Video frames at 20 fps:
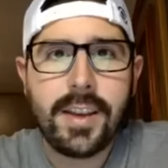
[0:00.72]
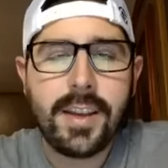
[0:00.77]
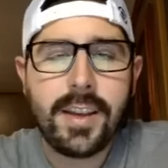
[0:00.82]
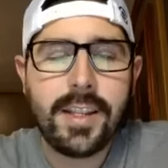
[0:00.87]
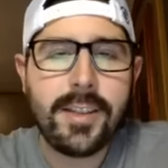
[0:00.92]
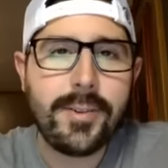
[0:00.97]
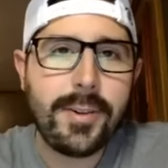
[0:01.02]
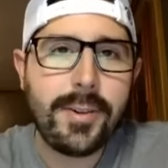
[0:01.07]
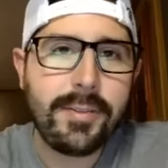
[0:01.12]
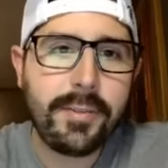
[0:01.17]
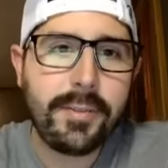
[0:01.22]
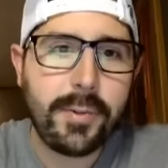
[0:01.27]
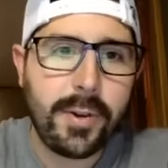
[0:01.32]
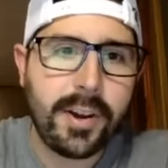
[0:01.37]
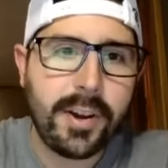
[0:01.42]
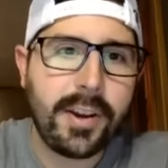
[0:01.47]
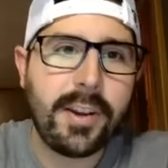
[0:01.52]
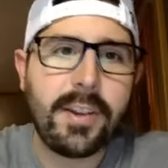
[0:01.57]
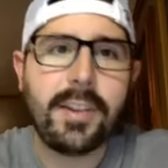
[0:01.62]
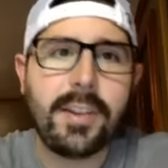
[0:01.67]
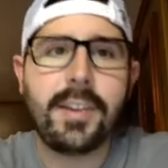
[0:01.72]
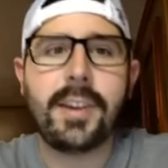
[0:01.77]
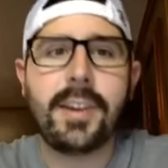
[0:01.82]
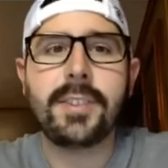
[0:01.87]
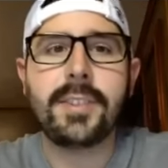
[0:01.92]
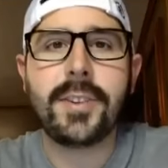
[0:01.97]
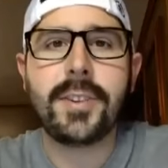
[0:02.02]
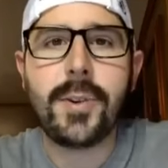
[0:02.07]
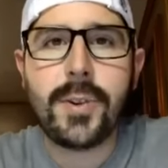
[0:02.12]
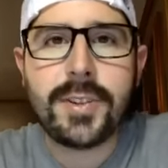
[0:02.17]
Hello, everyone.
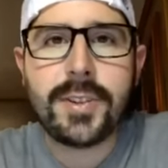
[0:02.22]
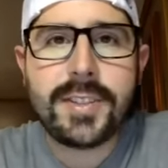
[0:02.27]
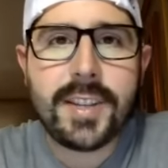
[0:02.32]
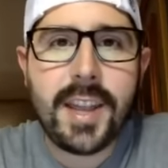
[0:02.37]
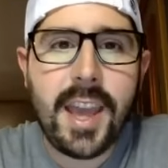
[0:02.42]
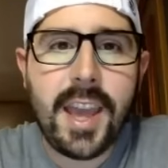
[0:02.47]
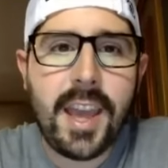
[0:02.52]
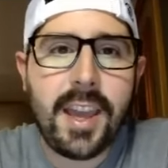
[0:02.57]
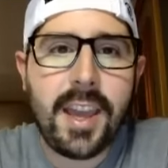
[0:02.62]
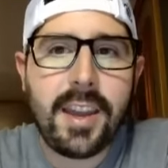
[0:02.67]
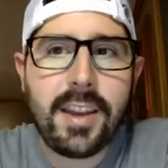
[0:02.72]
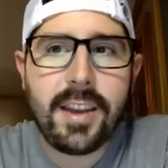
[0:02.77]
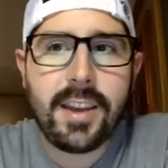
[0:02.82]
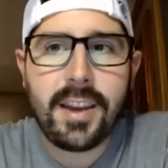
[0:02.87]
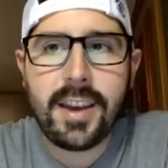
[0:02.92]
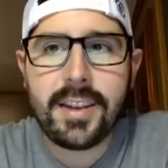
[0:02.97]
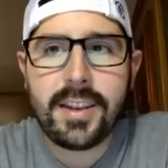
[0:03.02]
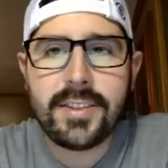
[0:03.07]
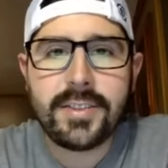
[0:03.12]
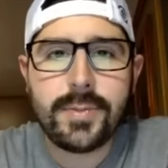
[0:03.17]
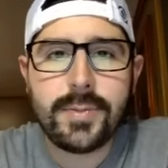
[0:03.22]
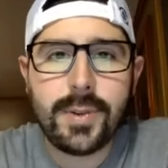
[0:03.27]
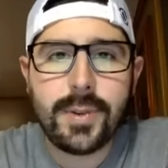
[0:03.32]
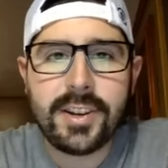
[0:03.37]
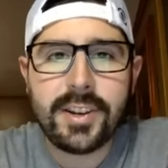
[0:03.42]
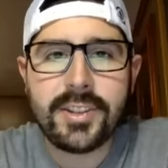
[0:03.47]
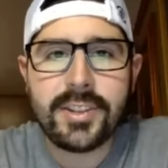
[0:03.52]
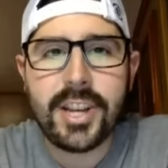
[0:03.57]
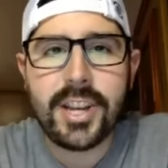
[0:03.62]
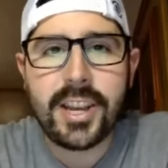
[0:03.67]
How's it going today? I just
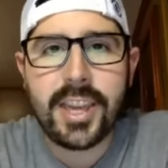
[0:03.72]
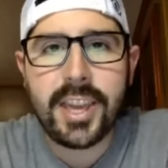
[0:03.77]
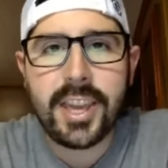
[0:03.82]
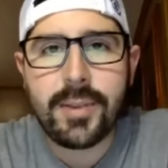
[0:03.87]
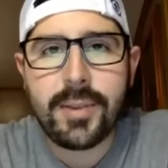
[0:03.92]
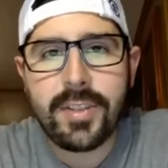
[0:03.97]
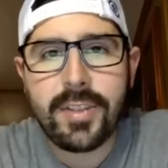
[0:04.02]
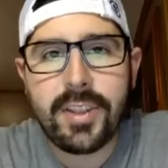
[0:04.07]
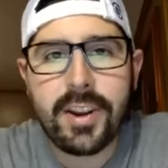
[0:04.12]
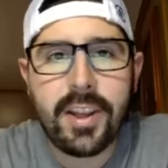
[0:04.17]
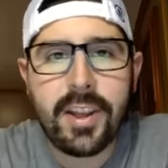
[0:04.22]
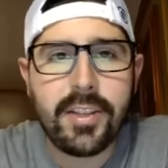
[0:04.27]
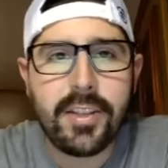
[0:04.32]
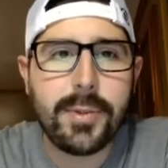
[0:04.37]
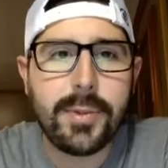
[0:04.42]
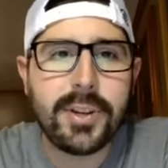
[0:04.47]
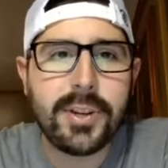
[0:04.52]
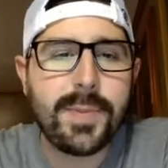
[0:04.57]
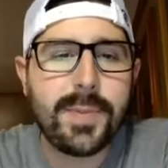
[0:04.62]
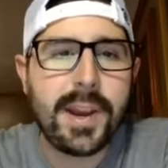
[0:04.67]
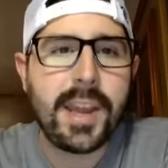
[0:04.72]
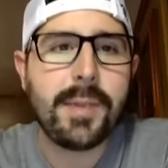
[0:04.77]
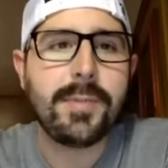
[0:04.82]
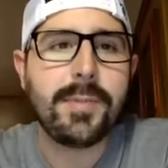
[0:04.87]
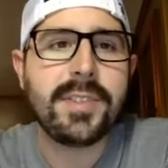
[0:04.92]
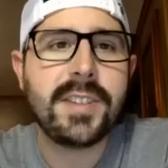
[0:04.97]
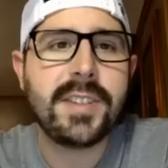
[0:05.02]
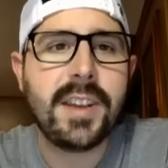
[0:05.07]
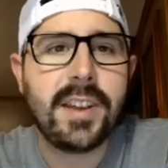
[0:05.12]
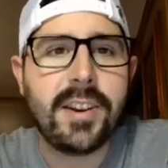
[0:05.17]
wanted to check in with another Merch by
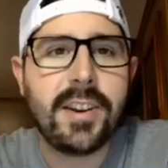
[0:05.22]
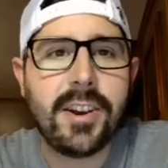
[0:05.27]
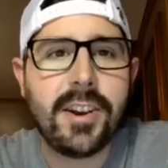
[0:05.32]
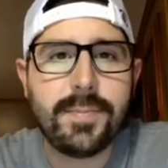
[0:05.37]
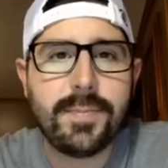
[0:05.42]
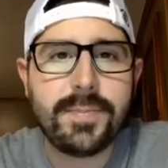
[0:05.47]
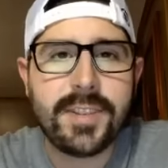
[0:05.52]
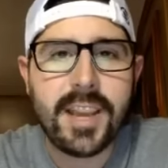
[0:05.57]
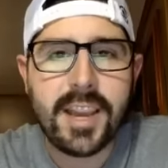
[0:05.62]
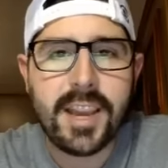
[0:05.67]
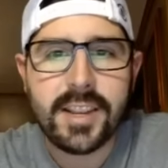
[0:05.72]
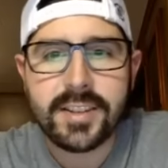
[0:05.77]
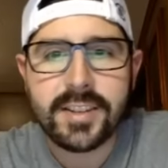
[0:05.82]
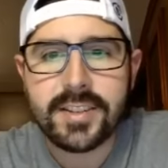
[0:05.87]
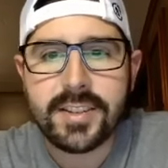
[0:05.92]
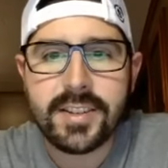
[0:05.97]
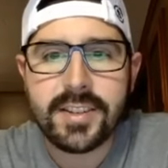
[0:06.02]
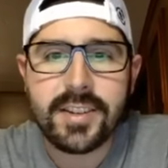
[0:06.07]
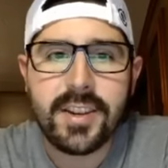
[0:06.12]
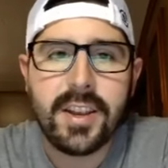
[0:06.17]
Amazon update.